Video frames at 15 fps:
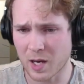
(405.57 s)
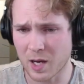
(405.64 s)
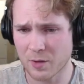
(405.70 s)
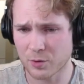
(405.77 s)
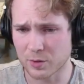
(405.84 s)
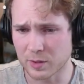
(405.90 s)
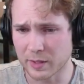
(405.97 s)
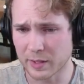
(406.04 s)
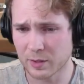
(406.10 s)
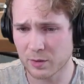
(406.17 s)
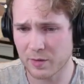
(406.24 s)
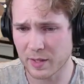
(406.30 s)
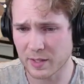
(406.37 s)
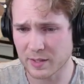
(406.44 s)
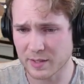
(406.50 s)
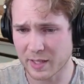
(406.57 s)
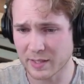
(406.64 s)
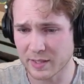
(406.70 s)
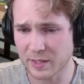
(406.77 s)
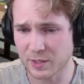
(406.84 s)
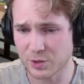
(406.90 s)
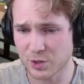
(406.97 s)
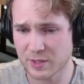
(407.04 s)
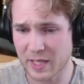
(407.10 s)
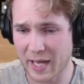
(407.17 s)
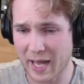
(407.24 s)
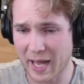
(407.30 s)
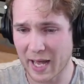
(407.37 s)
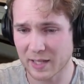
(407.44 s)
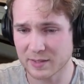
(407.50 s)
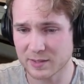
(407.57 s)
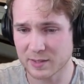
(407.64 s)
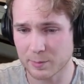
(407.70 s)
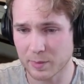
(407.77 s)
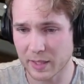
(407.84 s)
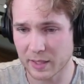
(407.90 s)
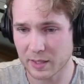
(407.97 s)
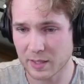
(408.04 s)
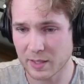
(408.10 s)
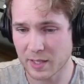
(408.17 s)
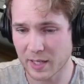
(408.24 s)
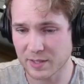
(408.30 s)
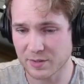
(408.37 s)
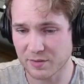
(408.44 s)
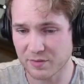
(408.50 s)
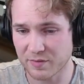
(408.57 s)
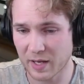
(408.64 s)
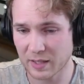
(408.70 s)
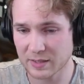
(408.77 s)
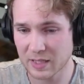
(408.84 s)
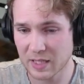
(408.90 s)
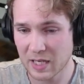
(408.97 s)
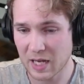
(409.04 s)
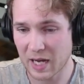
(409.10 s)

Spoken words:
other little things that I did just to add some like nice effect,